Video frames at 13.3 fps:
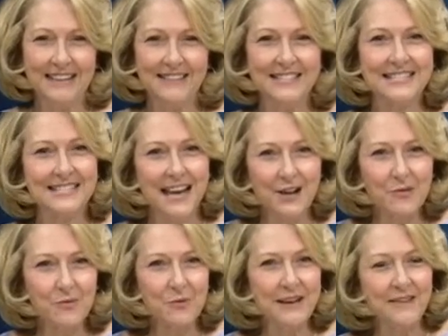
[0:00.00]
The
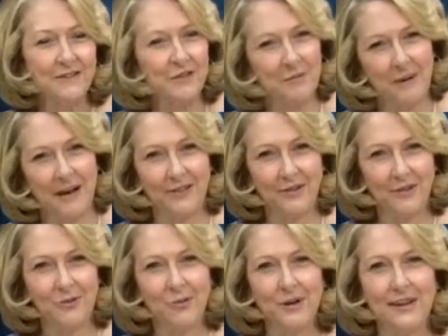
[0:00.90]
second week of the
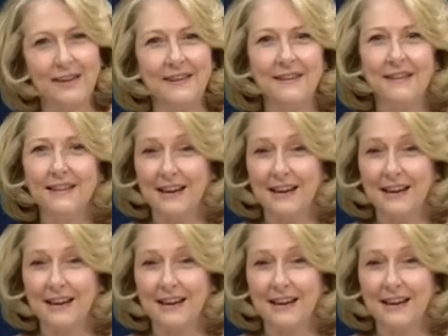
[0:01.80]
month, we